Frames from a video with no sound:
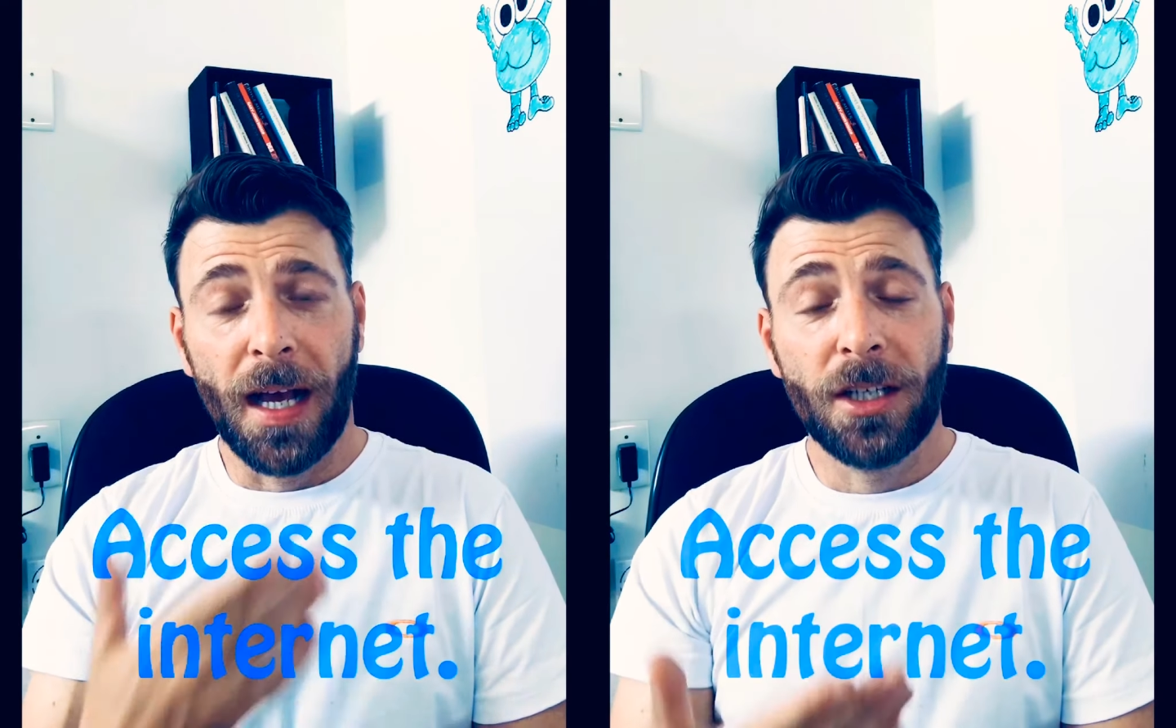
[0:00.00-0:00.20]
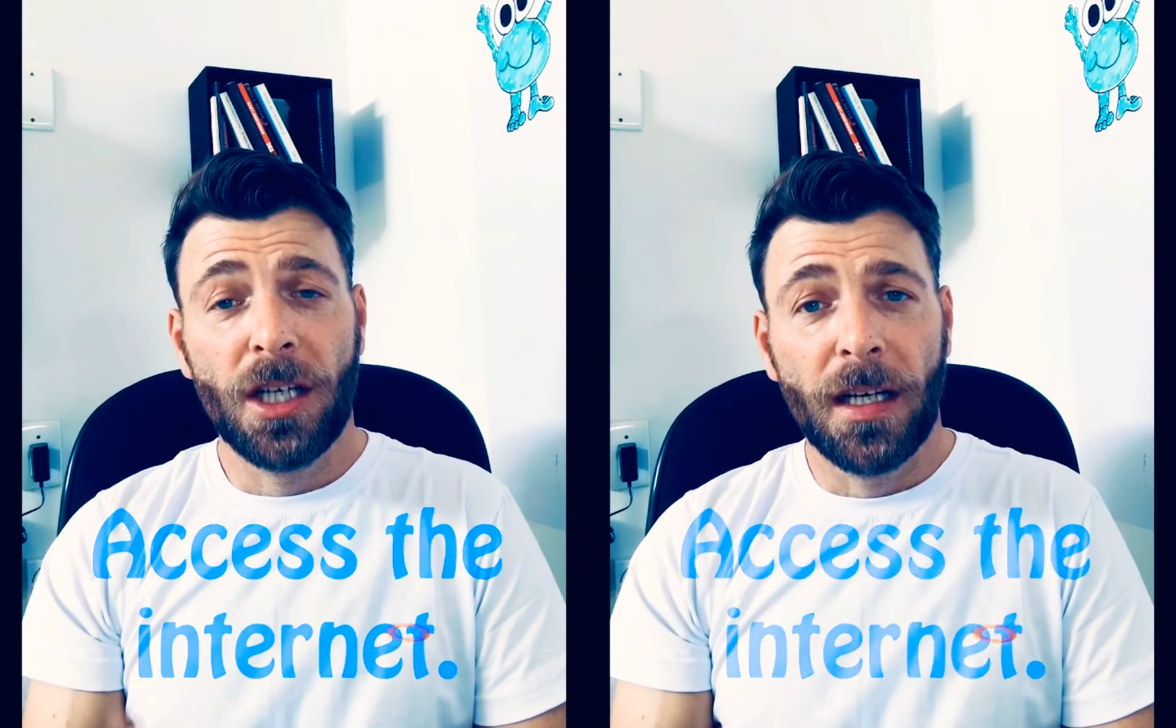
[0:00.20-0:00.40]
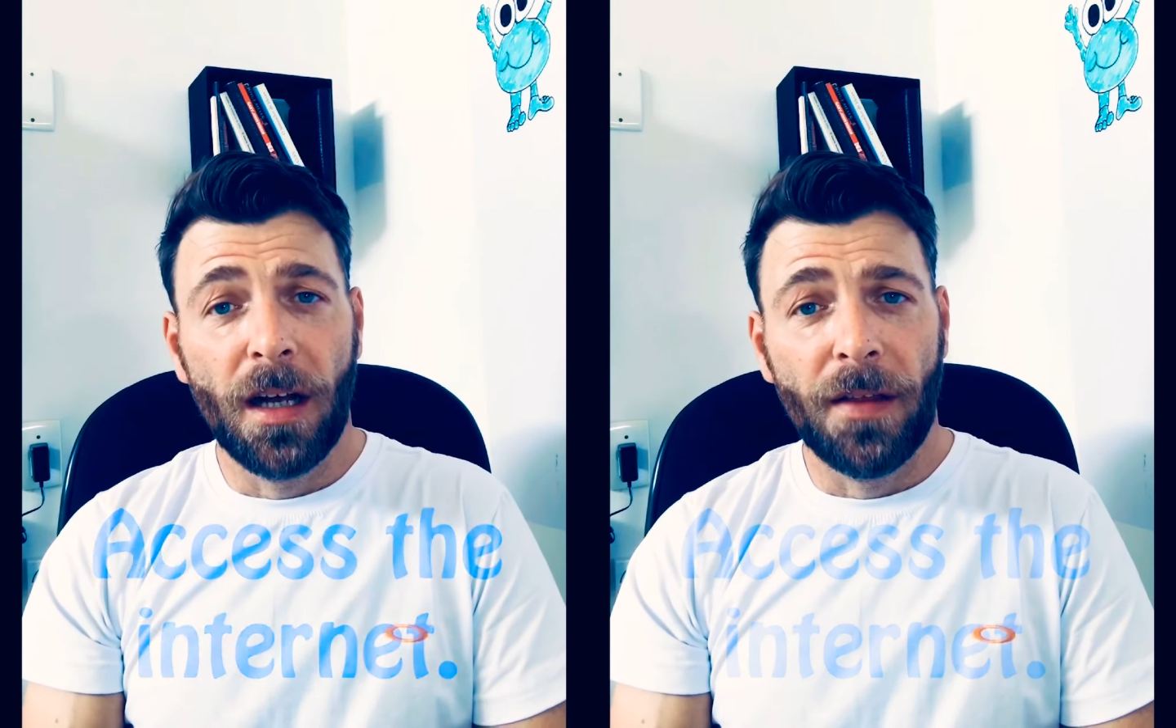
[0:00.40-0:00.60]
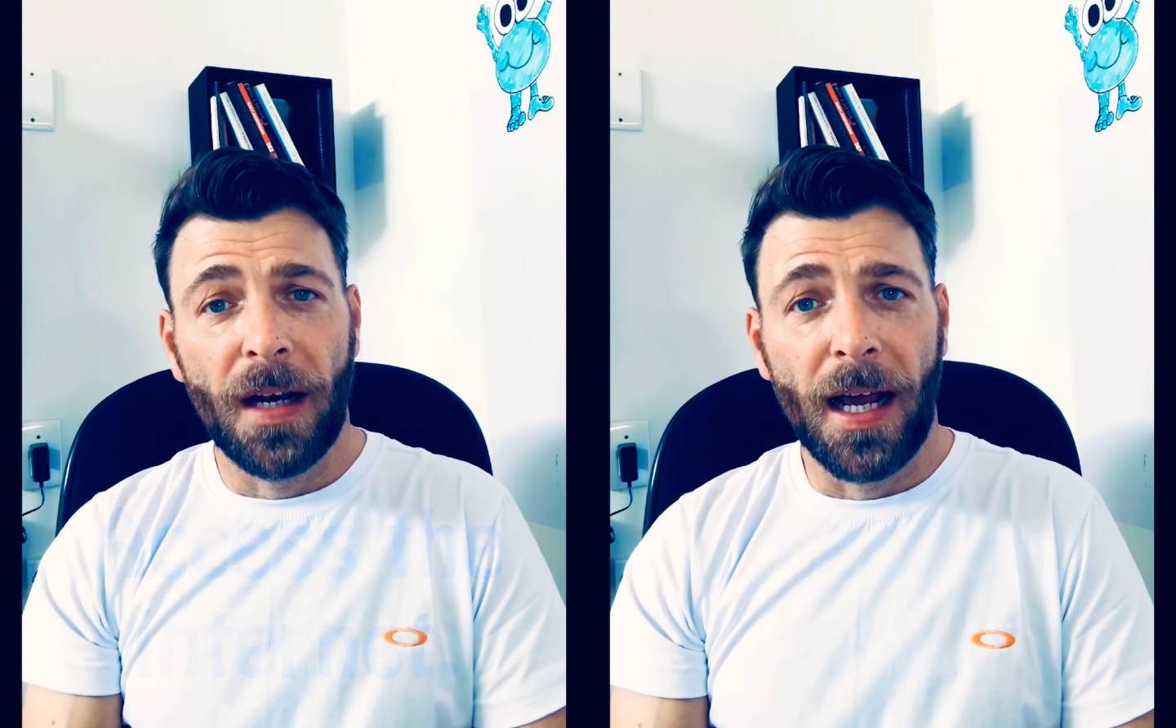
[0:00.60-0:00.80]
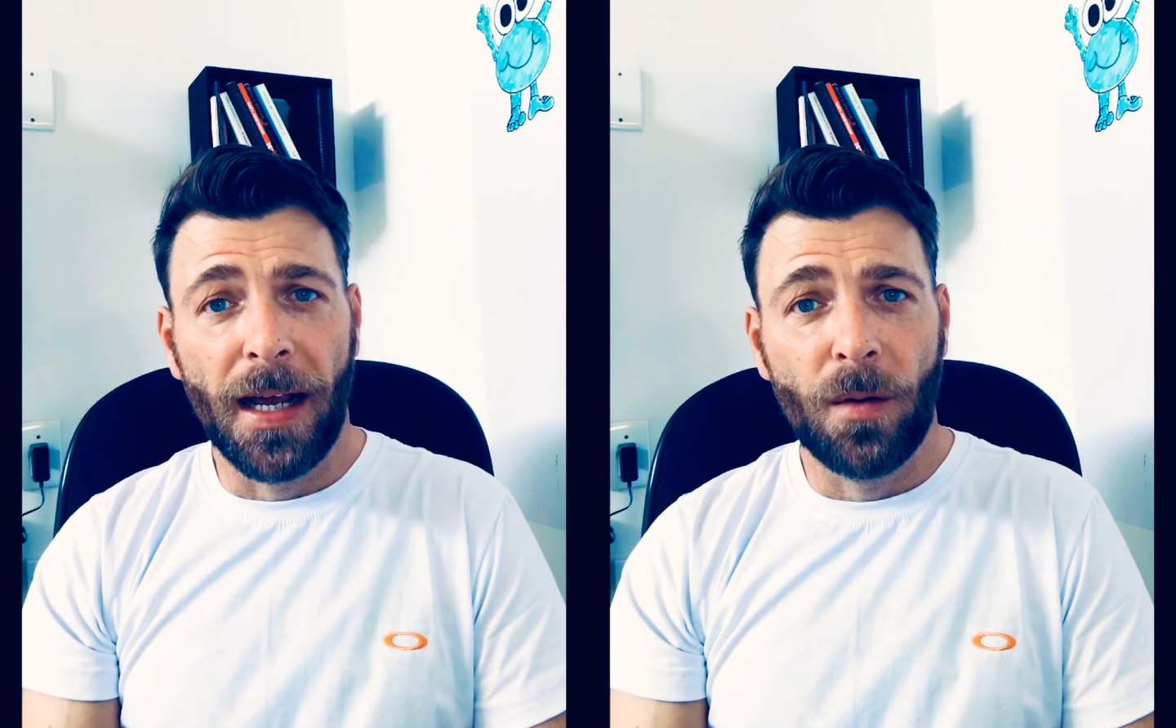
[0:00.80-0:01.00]
actually learn the
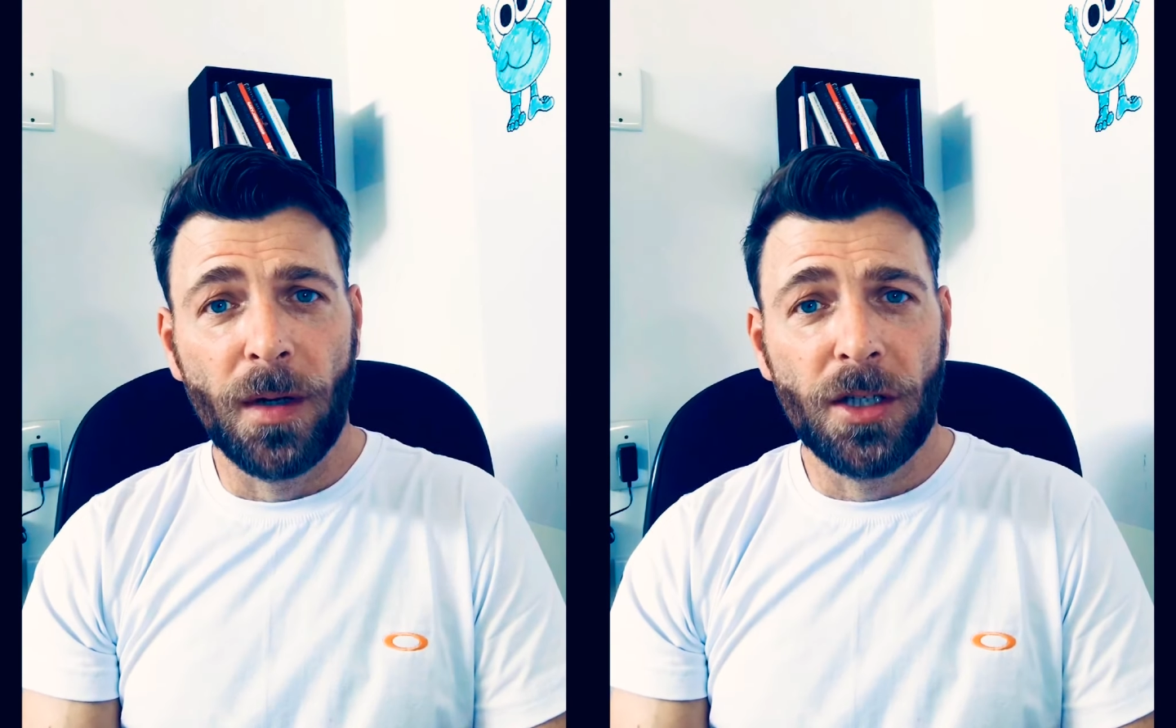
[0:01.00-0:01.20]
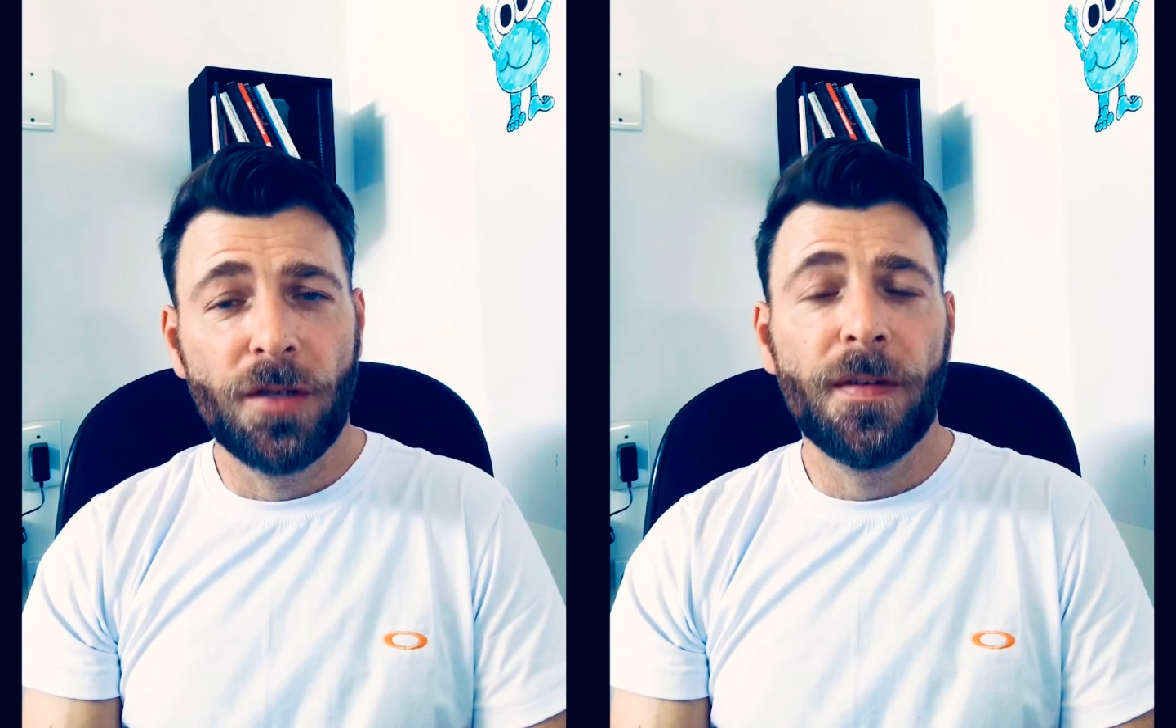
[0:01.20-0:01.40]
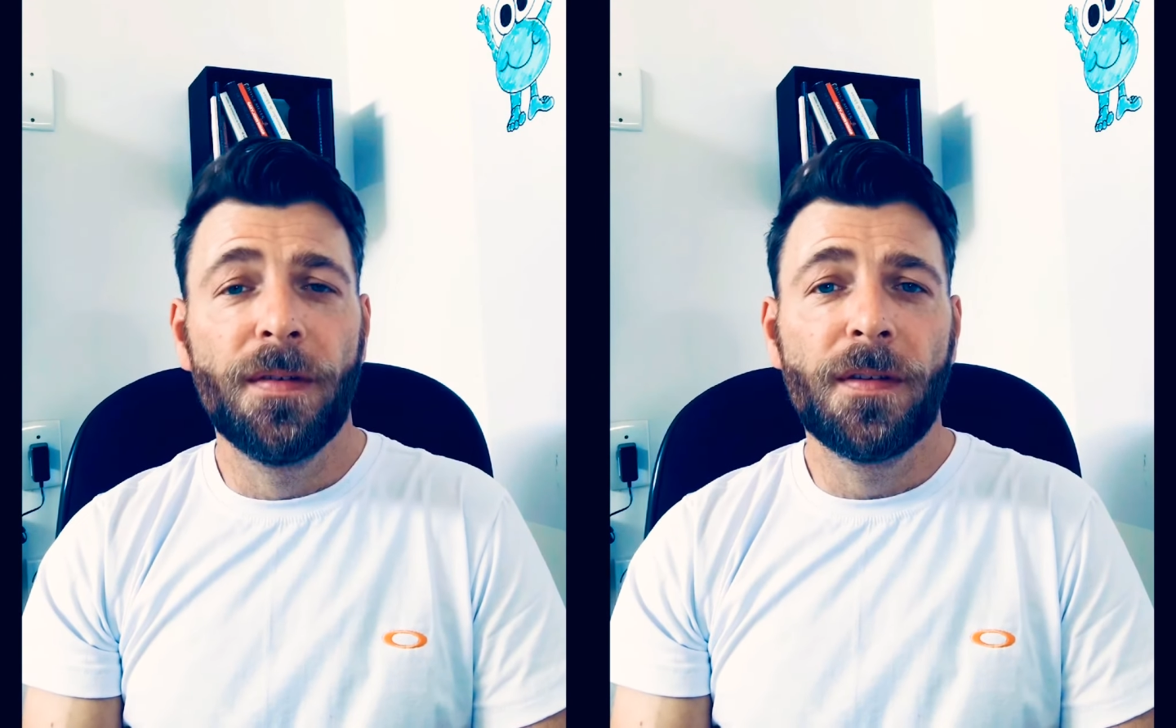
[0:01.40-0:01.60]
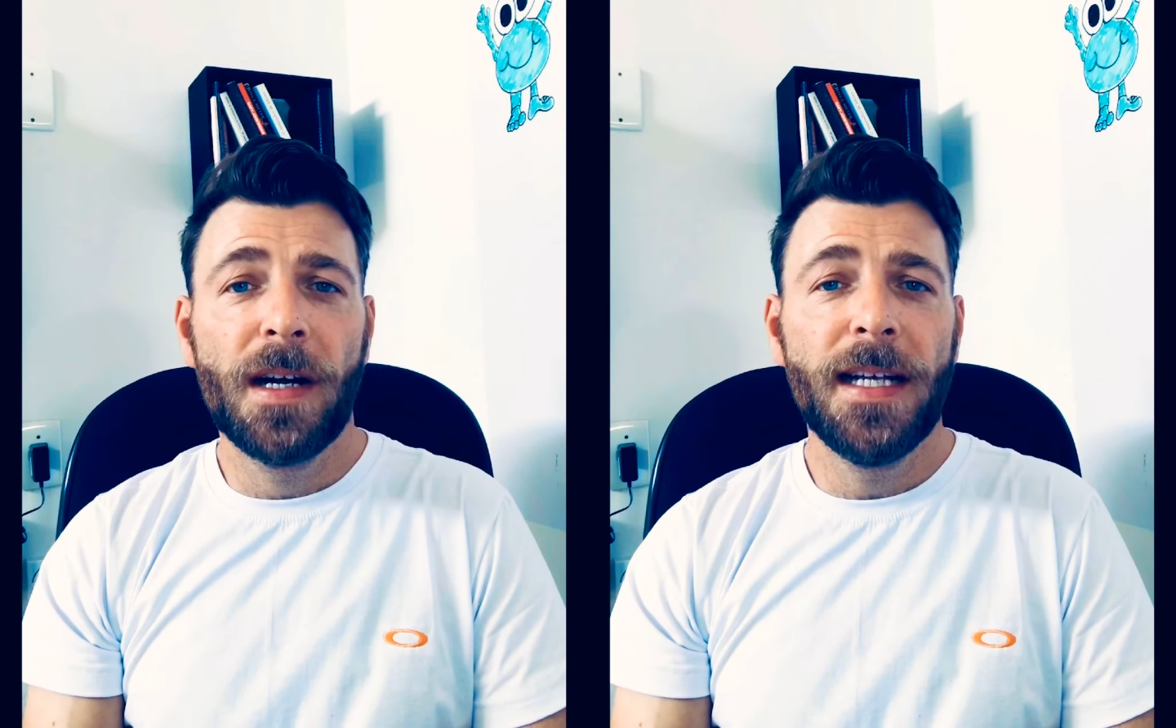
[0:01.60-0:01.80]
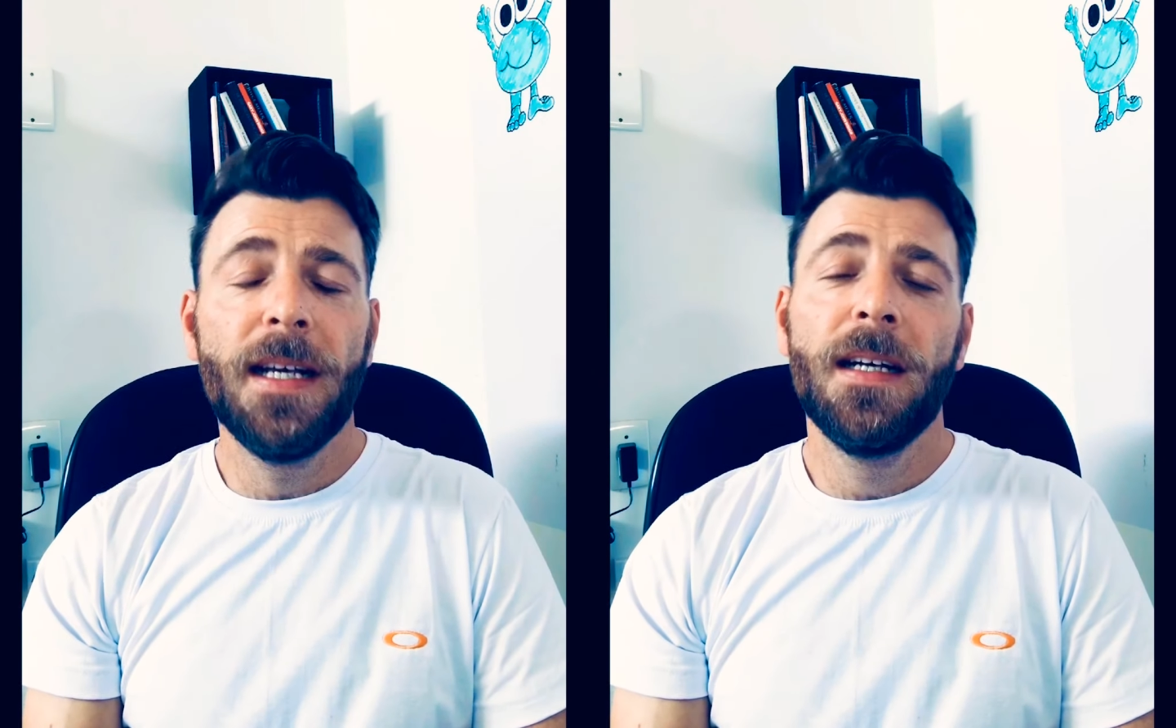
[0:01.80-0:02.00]
language for
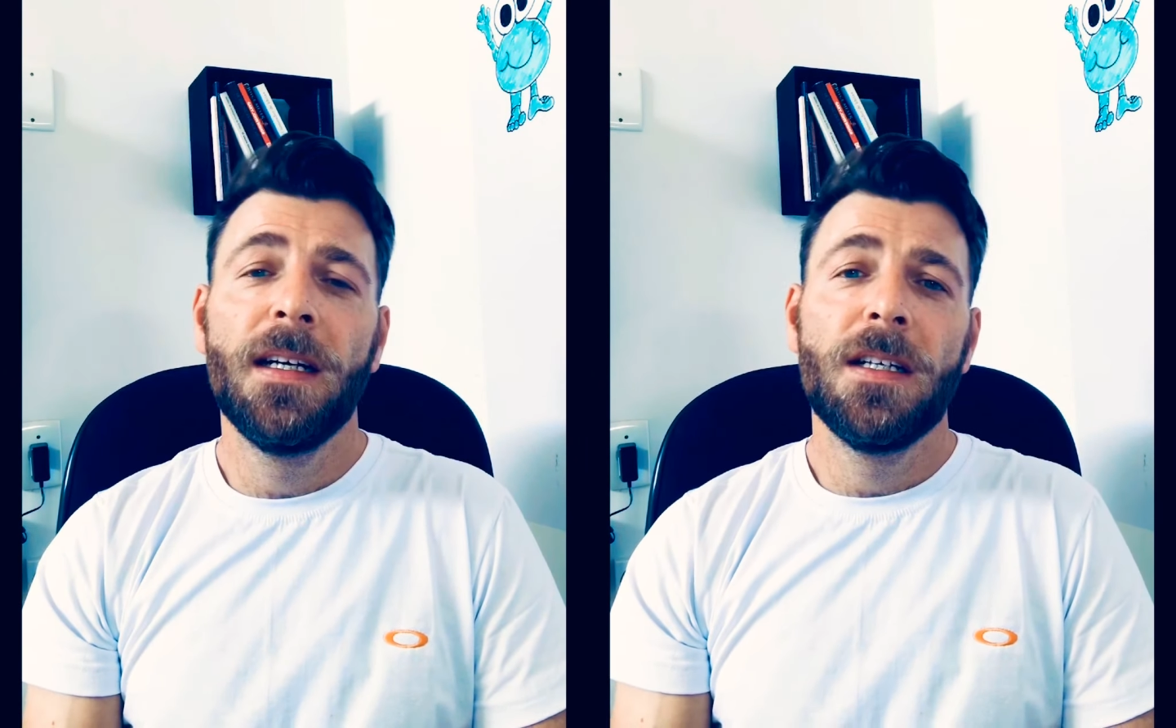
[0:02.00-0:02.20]
free.